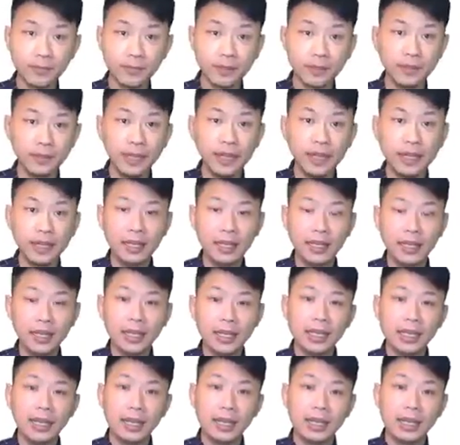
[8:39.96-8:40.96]
Okay.
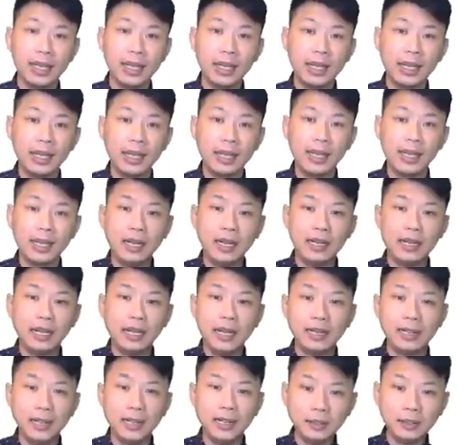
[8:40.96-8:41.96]
And
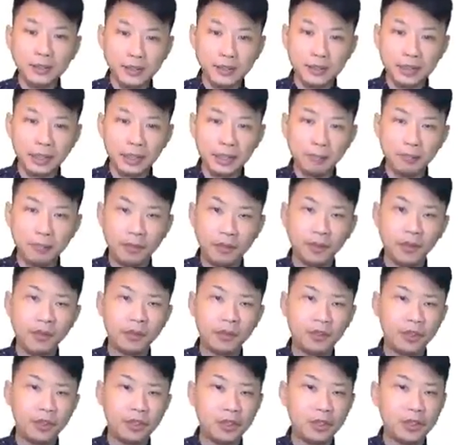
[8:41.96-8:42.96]
another
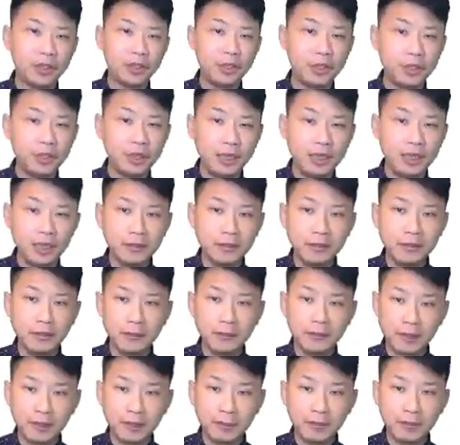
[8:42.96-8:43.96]
approach to deal
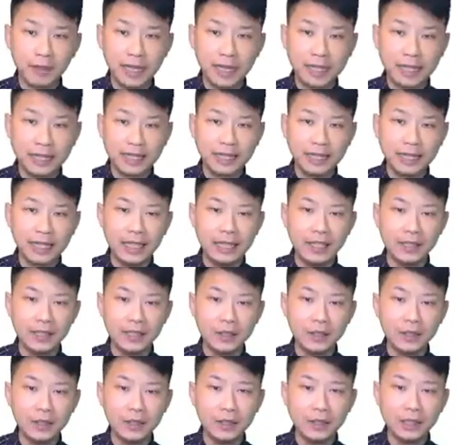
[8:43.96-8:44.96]
with complexity is
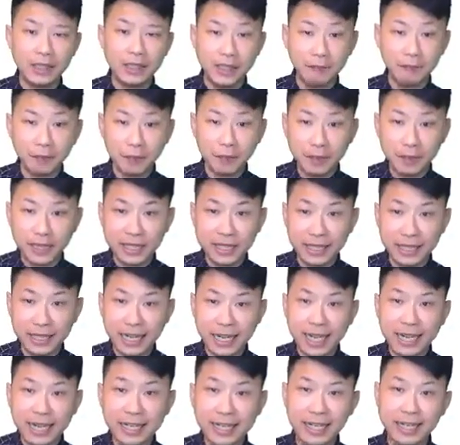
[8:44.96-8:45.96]
to use information
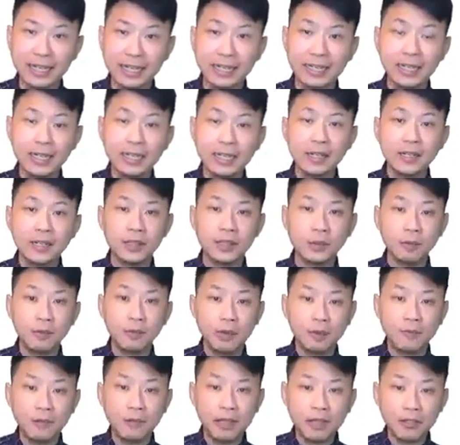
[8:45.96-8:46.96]
hiding. So
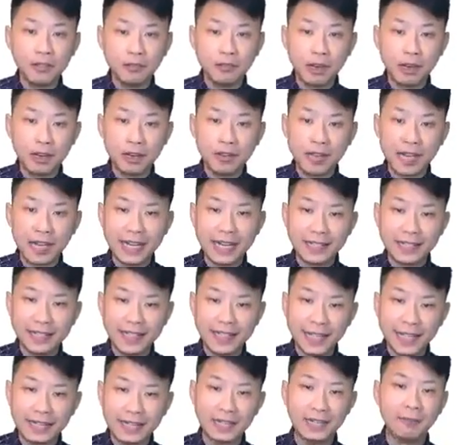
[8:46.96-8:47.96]
when we try to
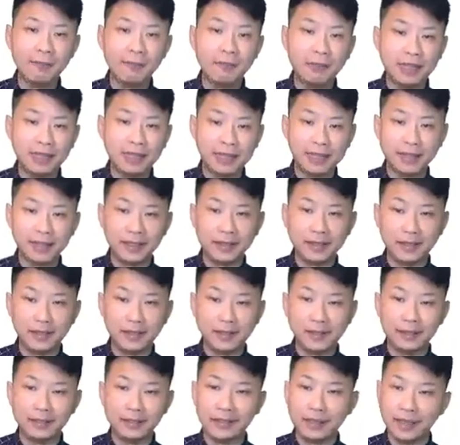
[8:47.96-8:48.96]
access a
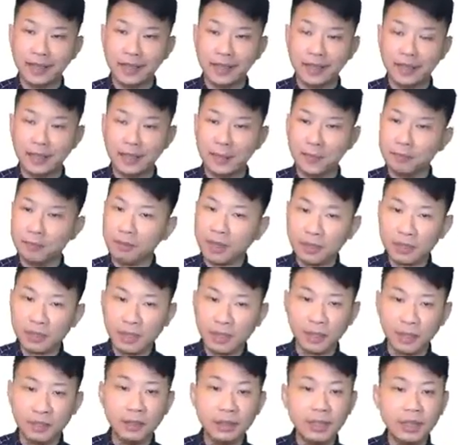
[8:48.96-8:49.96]
particular
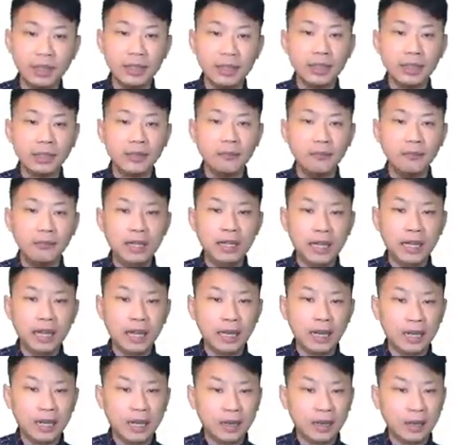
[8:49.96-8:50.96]
module, we
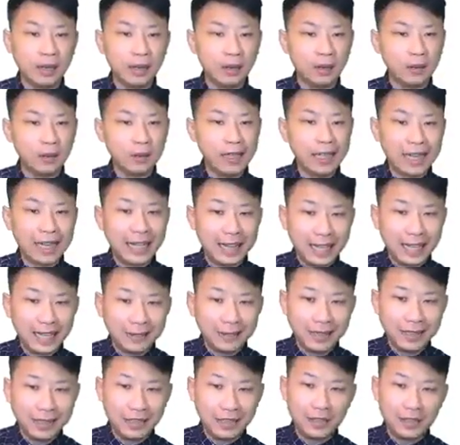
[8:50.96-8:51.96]
are only
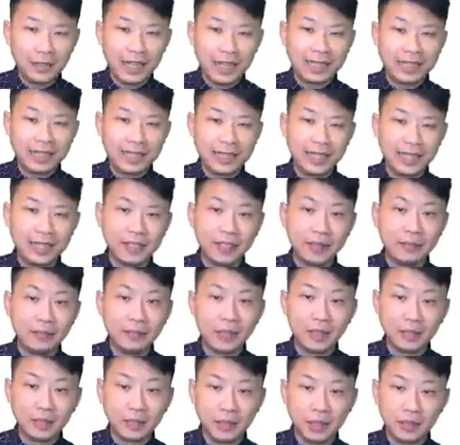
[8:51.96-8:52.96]
allowed it to access the
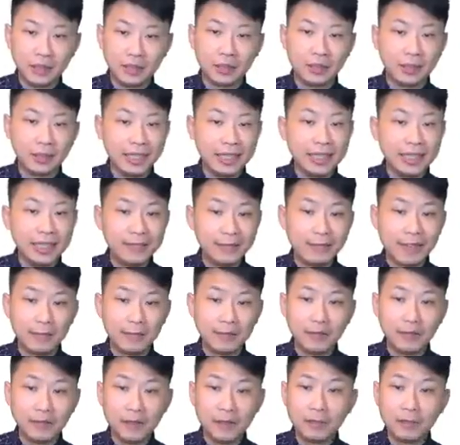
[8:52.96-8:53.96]
module or interact
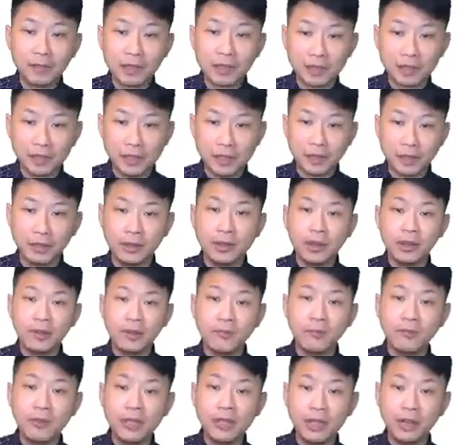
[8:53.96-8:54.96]
with the module
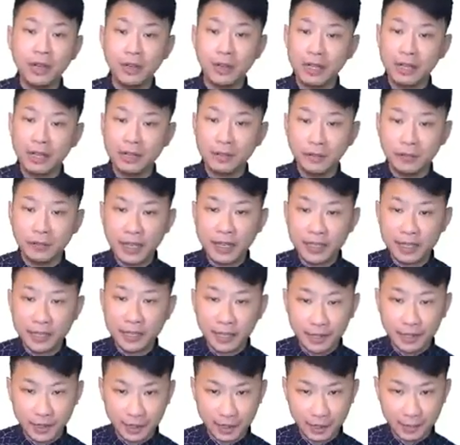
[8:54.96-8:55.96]
via
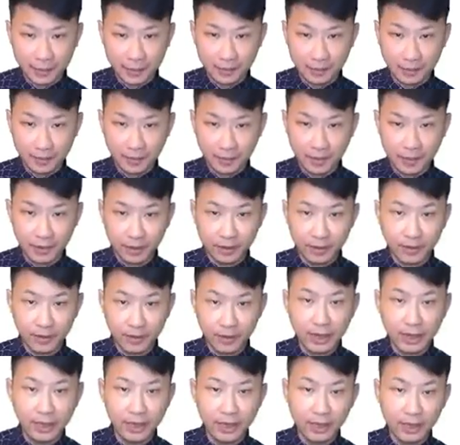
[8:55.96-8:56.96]
interfaces.
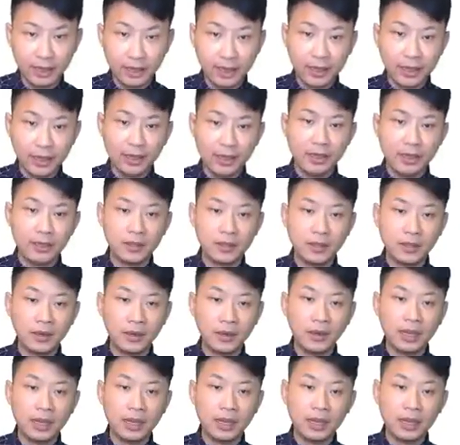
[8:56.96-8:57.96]
Okay,
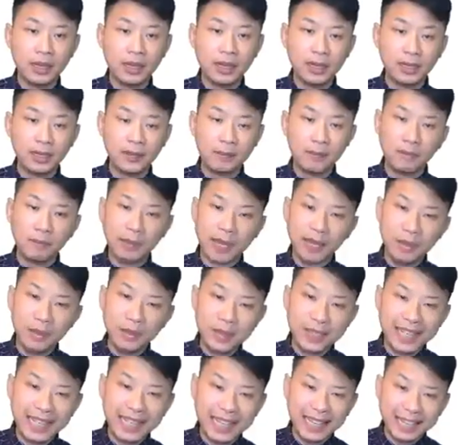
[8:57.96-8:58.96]
so by
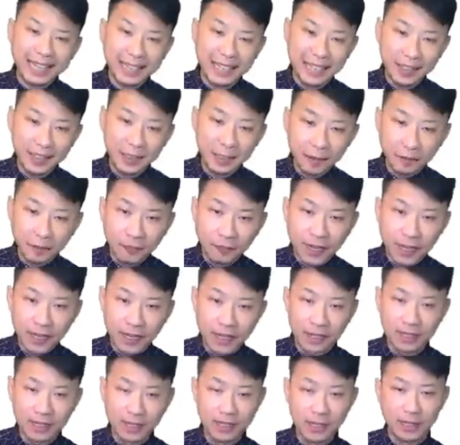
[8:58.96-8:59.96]
using an
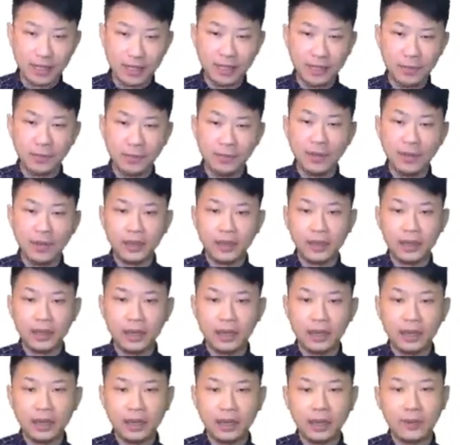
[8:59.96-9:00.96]
interface,
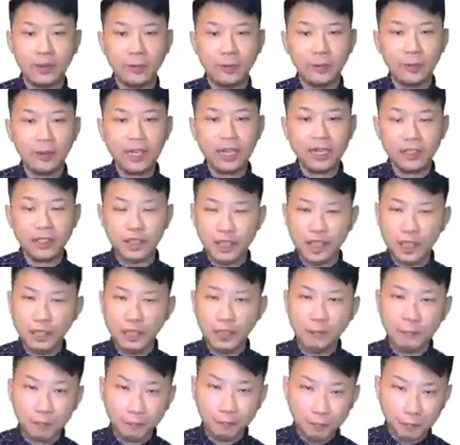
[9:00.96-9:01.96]
we
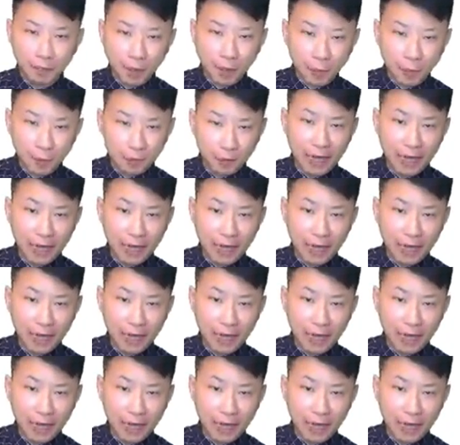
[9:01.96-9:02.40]
achieve both